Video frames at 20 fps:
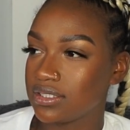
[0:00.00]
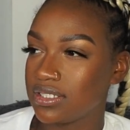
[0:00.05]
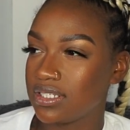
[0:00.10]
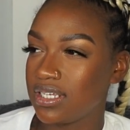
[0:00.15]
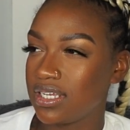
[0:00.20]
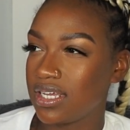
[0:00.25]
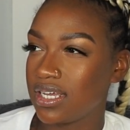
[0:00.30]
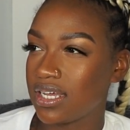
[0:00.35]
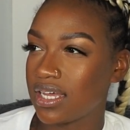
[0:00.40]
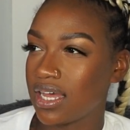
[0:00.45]

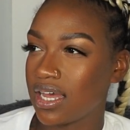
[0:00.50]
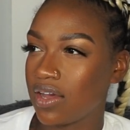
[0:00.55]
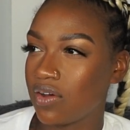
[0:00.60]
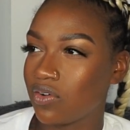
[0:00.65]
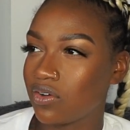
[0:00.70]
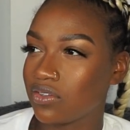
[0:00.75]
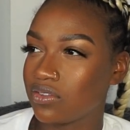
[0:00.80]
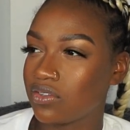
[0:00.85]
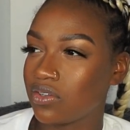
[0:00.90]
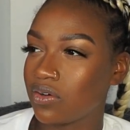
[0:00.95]
yeah,
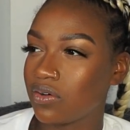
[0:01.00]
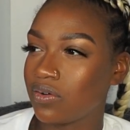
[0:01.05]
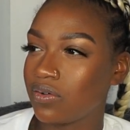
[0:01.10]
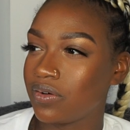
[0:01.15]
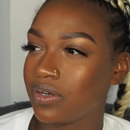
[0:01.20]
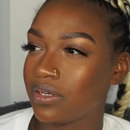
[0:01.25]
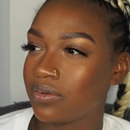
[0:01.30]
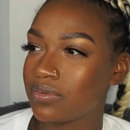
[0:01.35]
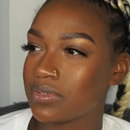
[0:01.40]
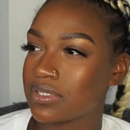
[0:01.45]

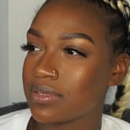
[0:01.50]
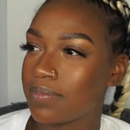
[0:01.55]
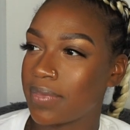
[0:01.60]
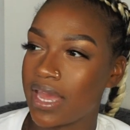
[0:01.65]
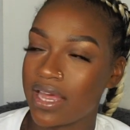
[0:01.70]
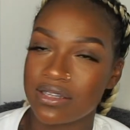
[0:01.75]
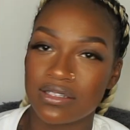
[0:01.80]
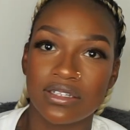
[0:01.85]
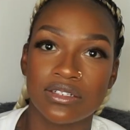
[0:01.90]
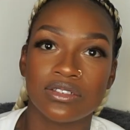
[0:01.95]
although it was a
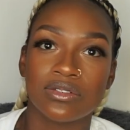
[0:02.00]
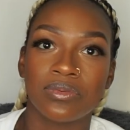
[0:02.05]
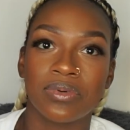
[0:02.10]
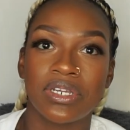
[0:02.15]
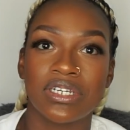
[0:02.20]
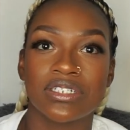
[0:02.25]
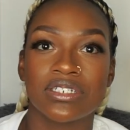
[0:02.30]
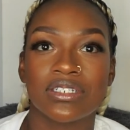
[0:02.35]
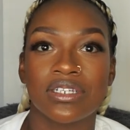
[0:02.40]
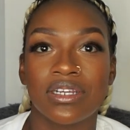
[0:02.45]
bad
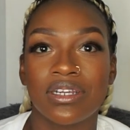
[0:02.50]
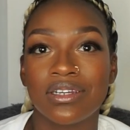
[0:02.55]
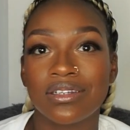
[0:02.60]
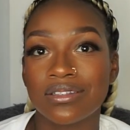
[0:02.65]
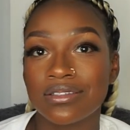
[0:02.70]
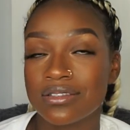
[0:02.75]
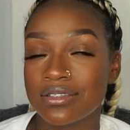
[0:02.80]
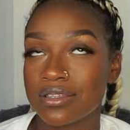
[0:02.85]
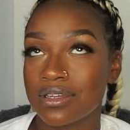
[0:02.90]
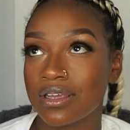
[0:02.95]

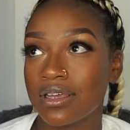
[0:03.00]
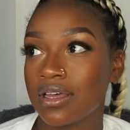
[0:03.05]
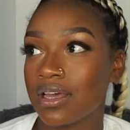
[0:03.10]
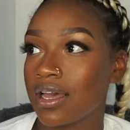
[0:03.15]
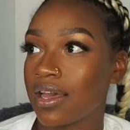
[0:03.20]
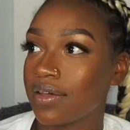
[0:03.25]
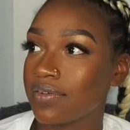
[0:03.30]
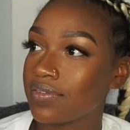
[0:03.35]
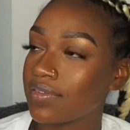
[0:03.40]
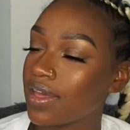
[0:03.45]
situation,
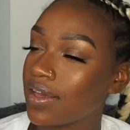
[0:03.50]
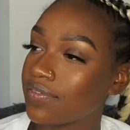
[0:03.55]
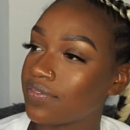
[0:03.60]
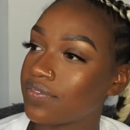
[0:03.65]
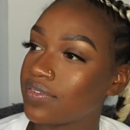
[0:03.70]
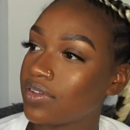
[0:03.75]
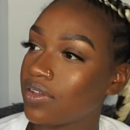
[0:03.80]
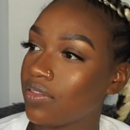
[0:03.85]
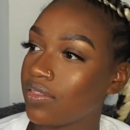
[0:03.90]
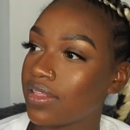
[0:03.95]
I
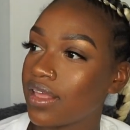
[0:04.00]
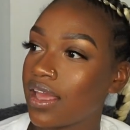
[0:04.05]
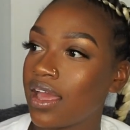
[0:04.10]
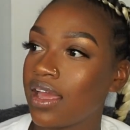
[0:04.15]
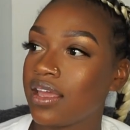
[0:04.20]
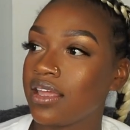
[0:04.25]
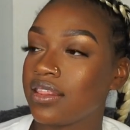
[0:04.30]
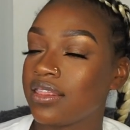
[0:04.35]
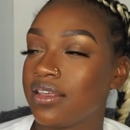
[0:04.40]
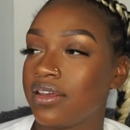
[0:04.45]
feel
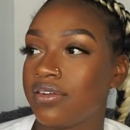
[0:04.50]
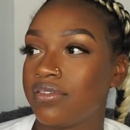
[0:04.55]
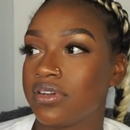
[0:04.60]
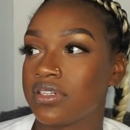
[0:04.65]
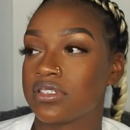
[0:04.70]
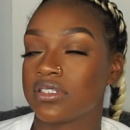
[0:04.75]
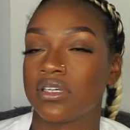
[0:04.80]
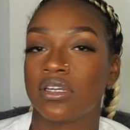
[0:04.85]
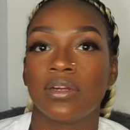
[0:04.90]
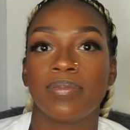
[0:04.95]
that there
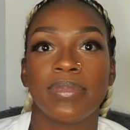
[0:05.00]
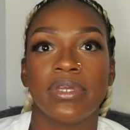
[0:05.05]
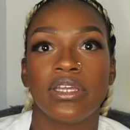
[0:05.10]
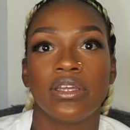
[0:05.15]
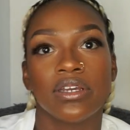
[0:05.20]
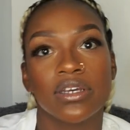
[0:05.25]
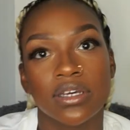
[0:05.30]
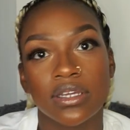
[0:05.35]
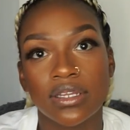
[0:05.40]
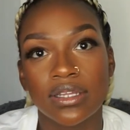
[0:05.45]
is gonna
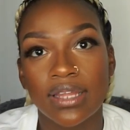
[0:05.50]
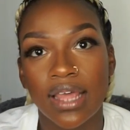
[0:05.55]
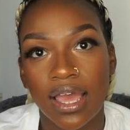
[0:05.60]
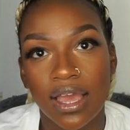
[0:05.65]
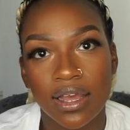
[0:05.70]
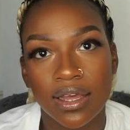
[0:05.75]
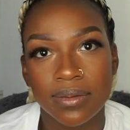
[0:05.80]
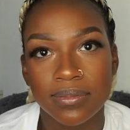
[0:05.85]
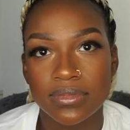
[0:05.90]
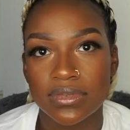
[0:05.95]
be good
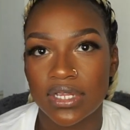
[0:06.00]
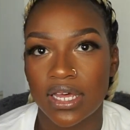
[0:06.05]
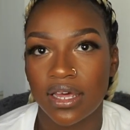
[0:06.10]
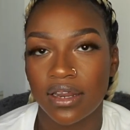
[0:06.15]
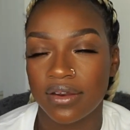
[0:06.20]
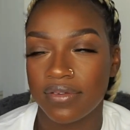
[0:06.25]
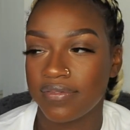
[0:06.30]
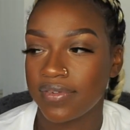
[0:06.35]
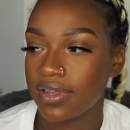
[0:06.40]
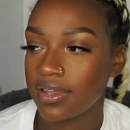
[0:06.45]
that comes
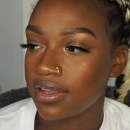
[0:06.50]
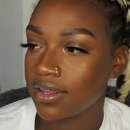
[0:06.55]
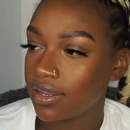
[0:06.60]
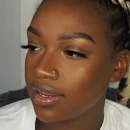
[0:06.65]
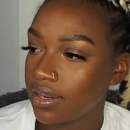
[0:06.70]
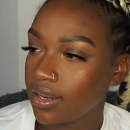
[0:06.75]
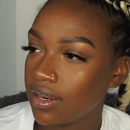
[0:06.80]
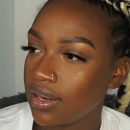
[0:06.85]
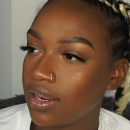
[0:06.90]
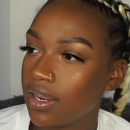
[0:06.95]
out of it.
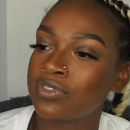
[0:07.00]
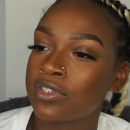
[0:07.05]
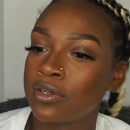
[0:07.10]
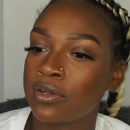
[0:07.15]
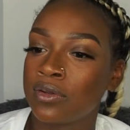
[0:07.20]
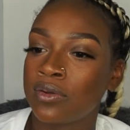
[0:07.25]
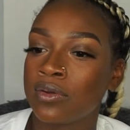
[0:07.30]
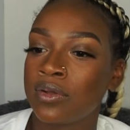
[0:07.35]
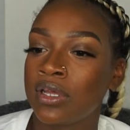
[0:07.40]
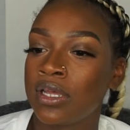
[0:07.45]

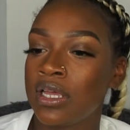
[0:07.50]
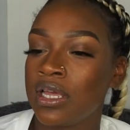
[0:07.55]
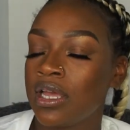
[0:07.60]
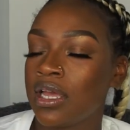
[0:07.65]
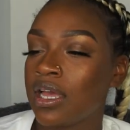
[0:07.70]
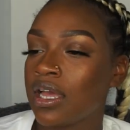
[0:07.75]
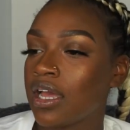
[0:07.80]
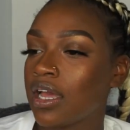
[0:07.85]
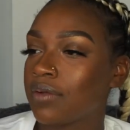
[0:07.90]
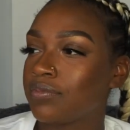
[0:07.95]
Well,
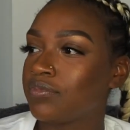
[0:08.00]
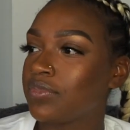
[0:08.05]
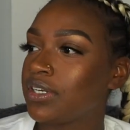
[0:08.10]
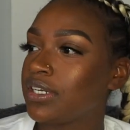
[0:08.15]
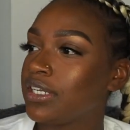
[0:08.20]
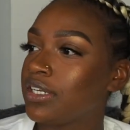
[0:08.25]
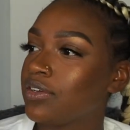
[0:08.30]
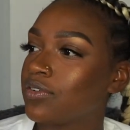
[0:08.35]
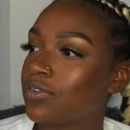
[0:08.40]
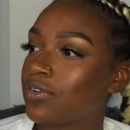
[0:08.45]
I'm
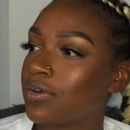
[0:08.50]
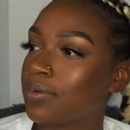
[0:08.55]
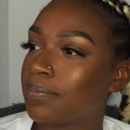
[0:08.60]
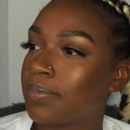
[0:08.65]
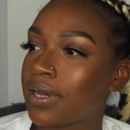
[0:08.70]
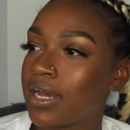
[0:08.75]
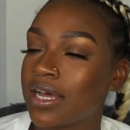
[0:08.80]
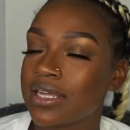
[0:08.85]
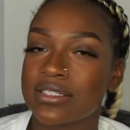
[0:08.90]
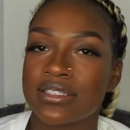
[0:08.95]
really on
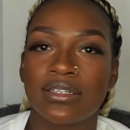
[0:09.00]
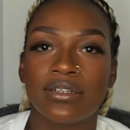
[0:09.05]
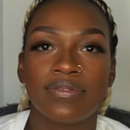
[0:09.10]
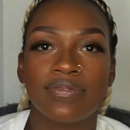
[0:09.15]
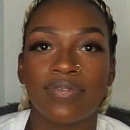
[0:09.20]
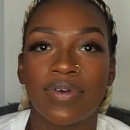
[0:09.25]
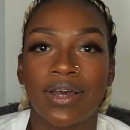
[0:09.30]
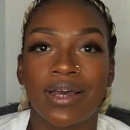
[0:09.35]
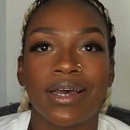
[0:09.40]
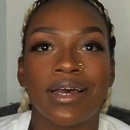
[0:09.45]

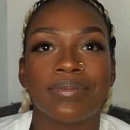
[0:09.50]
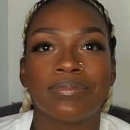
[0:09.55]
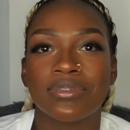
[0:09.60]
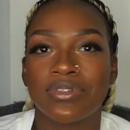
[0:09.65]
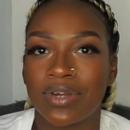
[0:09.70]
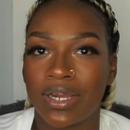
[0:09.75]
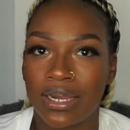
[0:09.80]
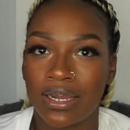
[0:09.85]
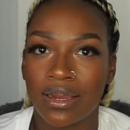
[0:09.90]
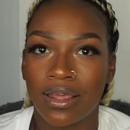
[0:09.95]
positive vibes
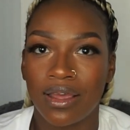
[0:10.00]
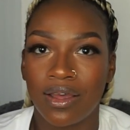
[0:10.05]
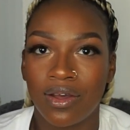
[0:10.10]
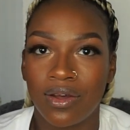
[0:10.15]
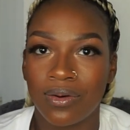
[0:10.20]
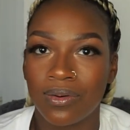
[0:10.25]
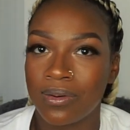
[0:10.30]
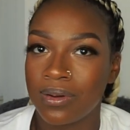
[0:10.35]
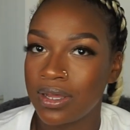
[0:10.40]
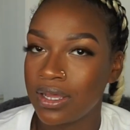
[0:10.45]
right
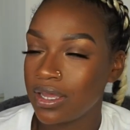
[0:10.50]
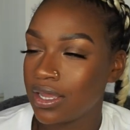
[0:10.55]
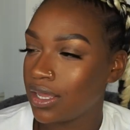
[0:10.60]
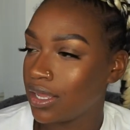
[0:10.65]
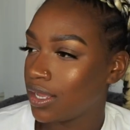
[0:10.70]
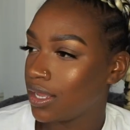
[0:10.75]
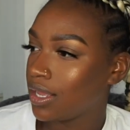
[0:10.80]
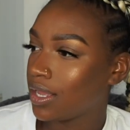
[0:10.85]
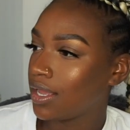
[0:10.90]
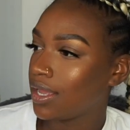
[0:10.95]
now
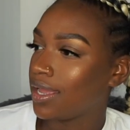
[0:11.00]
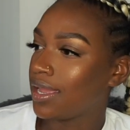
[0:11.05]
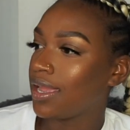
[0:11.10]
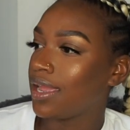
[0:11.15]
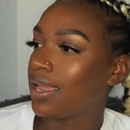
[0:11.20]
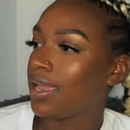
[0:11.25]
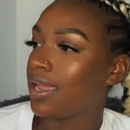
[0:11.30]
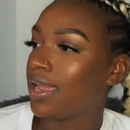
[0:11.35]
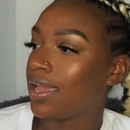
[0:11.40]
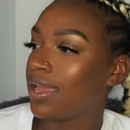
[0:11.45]

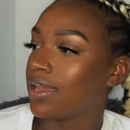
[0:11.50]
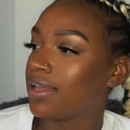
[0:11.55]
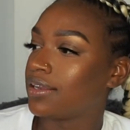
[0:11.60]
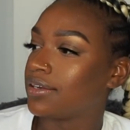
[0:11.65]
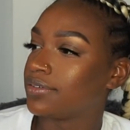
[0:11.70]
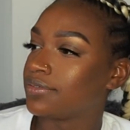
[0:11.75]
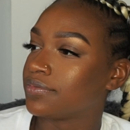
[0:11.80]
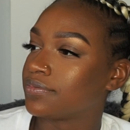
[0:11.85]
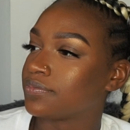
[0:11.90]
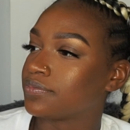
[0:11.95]

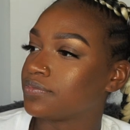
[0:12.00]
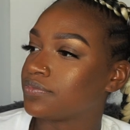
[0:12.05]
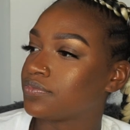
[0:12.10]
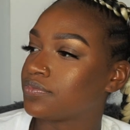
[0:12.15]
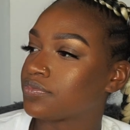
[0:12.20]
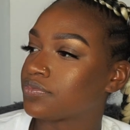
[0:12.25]
and